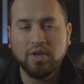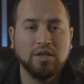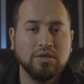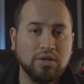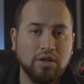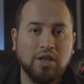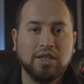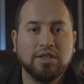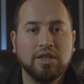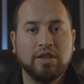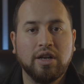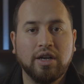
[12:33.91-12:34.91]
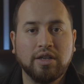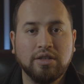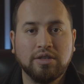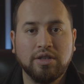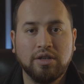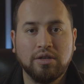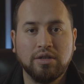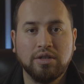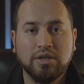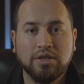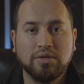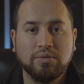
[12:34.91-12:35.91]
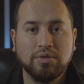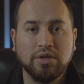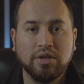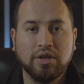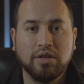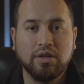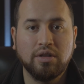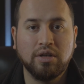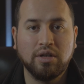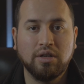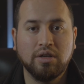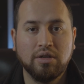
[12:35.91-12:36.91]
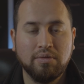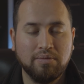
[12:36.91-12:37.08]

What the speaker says: So the last thing that I consider is really the